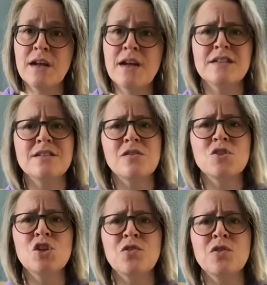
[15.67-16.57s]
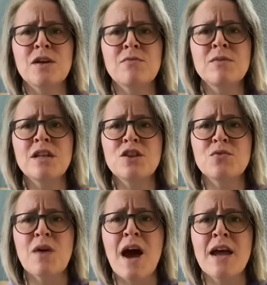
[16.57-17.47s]
as young children really
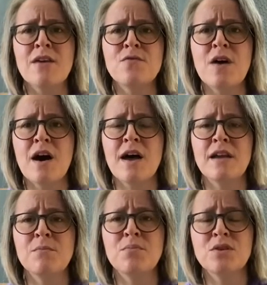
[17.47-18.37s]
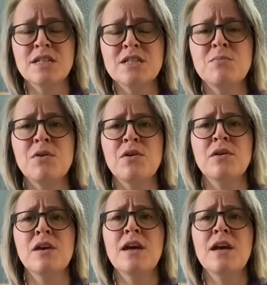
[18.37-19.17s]
thrive on predictable